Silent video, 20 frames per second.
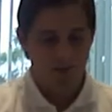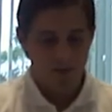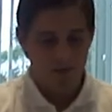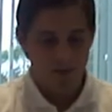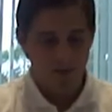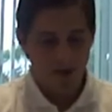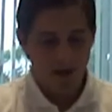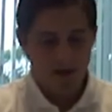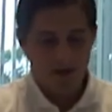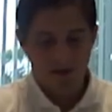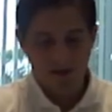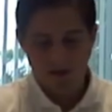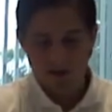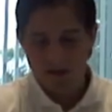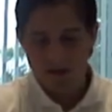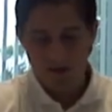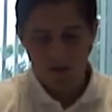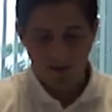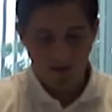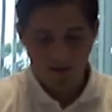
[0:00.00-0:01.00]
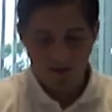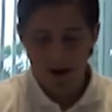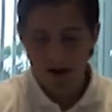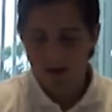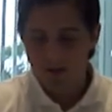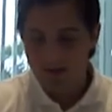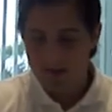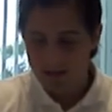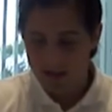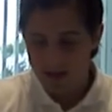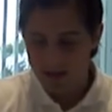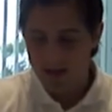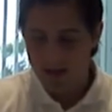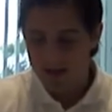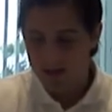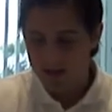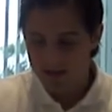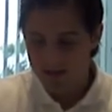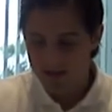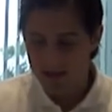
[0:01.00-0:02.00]
messages that are 5 and 10
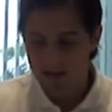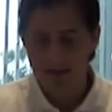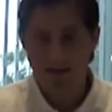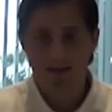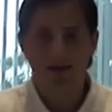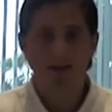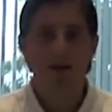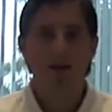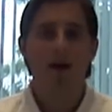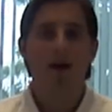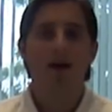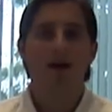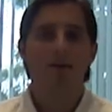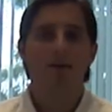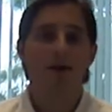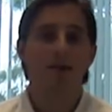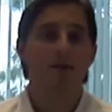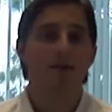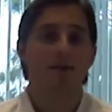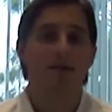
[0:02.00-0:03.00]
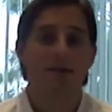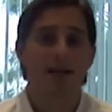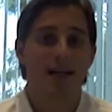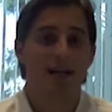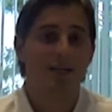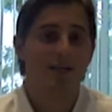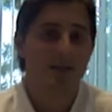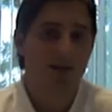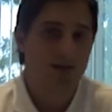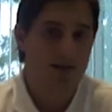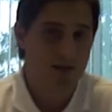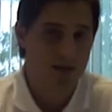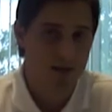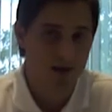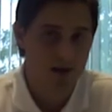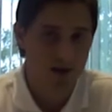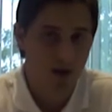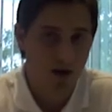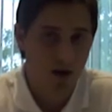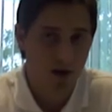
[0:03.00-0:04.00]
and 6 basically text
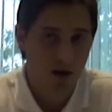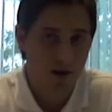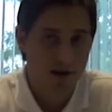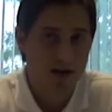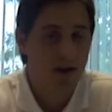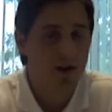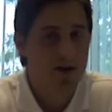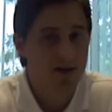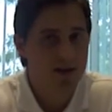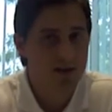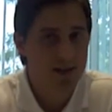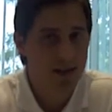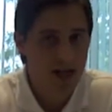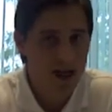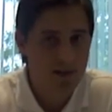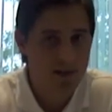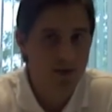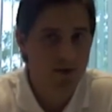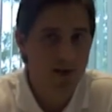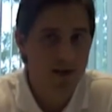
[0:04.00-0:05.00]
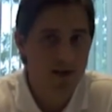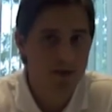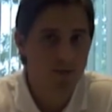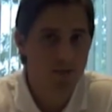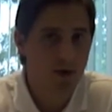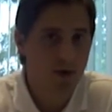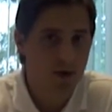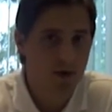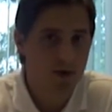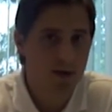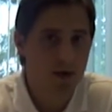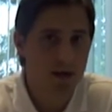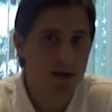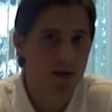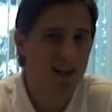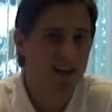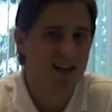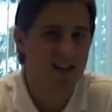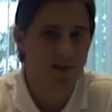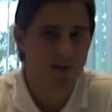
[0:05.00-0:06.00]
messages long. Now there's times where that's pertinent,
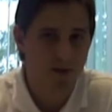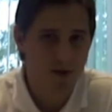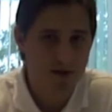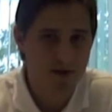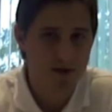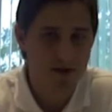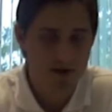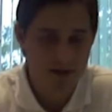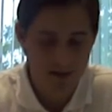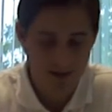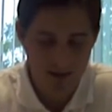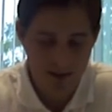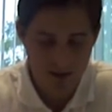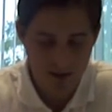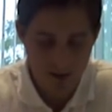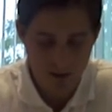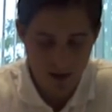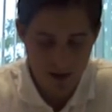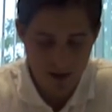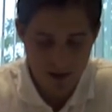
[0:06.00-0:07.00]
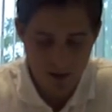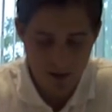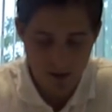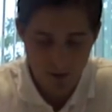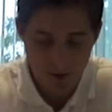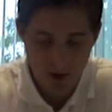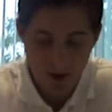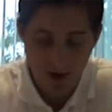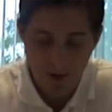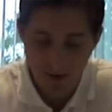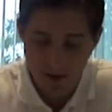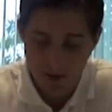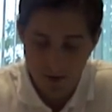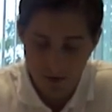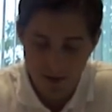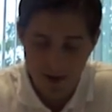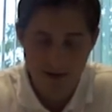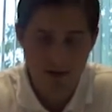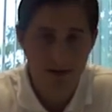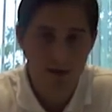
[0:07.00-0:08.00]
like an emergency situation, or relevant when
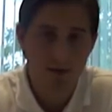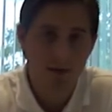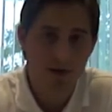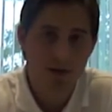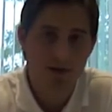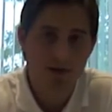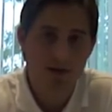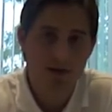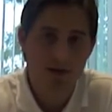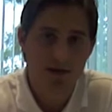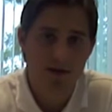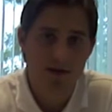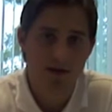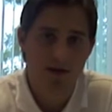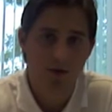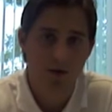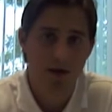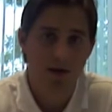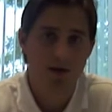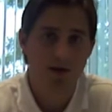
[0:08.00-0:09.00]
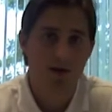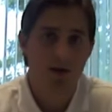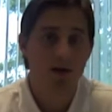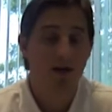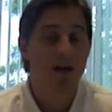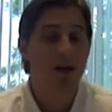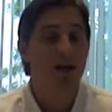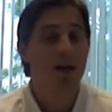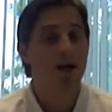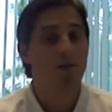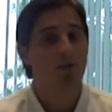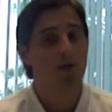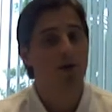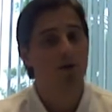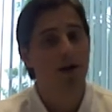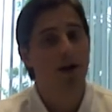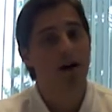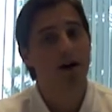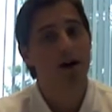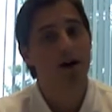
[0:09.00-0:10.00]
that's an emergency situation, but you've
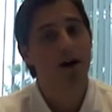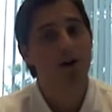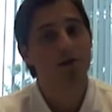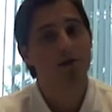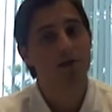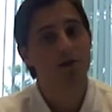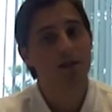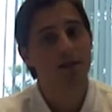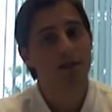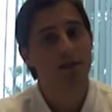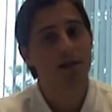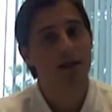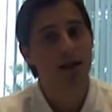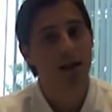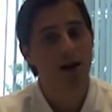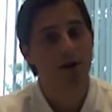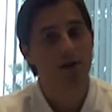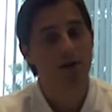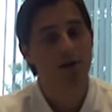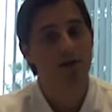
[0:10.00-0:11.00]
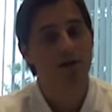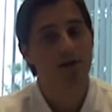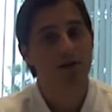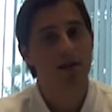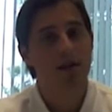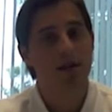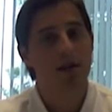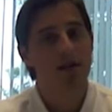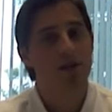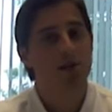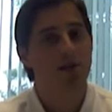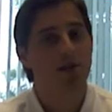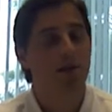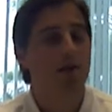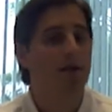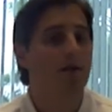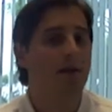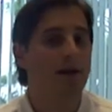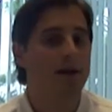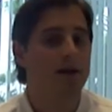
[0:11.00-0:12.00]
got 160 characters, so you
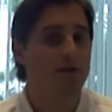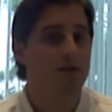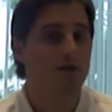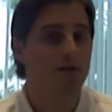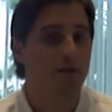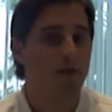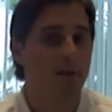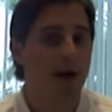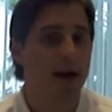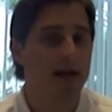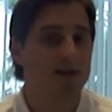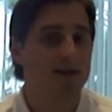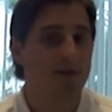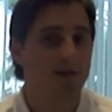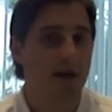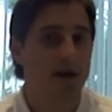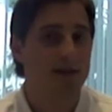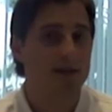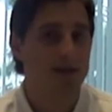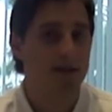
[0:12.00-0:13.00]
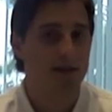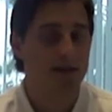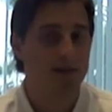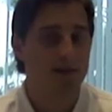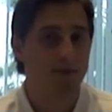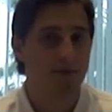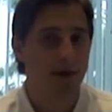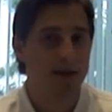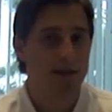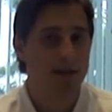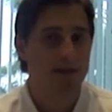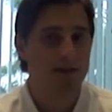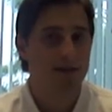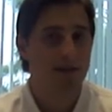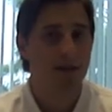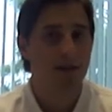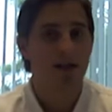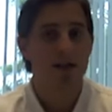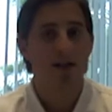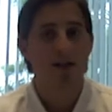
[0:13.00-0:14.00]
want to make sure you maximize that space.
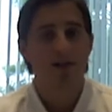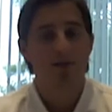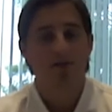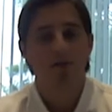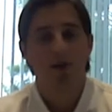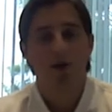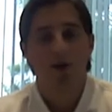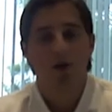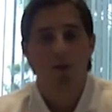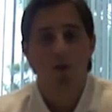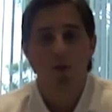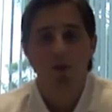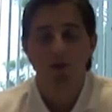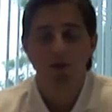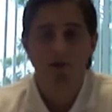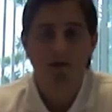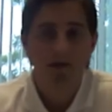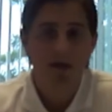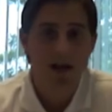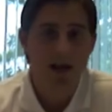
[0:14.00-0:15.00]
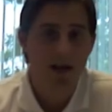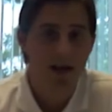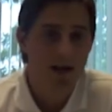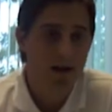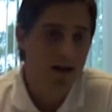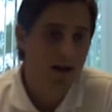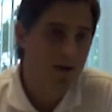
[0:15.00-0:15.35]
So when you're saying